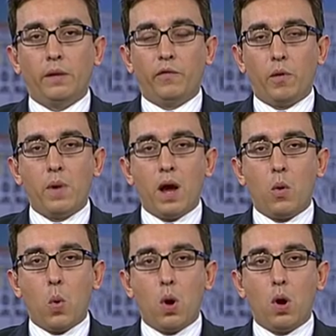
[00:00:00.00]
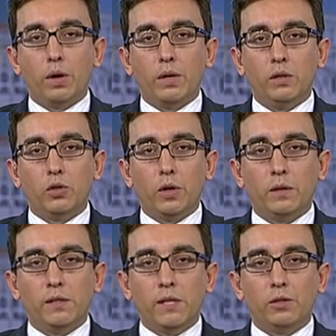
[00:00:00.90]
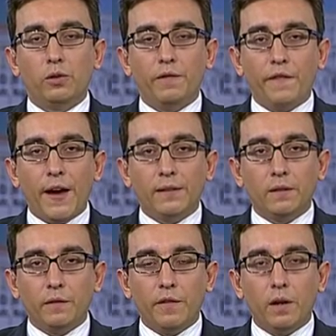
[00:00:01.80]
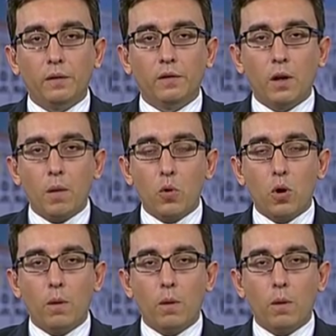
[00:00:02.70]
from now on is going to stick to the facts and the figures a lot more.